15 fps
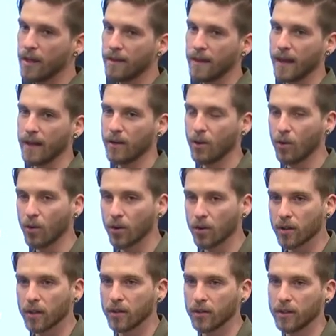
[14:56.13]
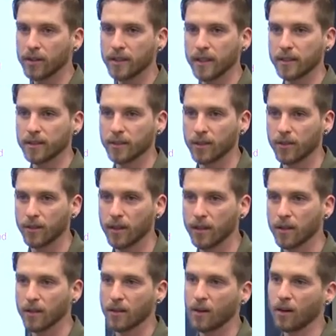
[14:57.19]
that oil and grease gets soaked
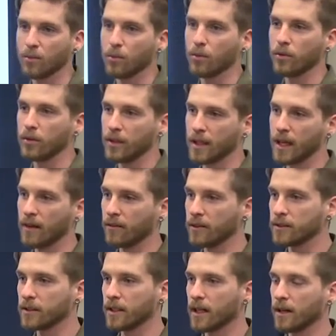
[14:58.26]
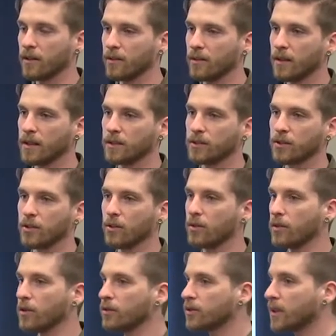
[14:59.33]
into the cardboard and you can't rinse it out, and so
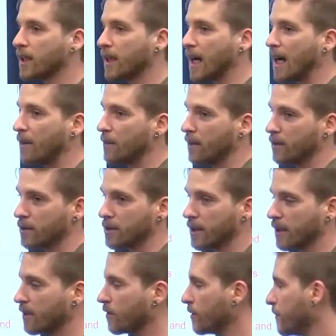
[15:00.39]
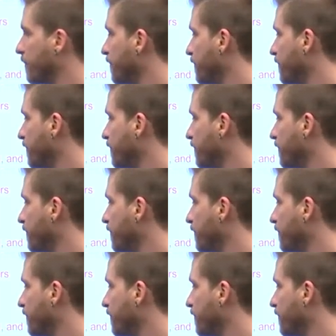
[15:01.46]
those cannot be recycled.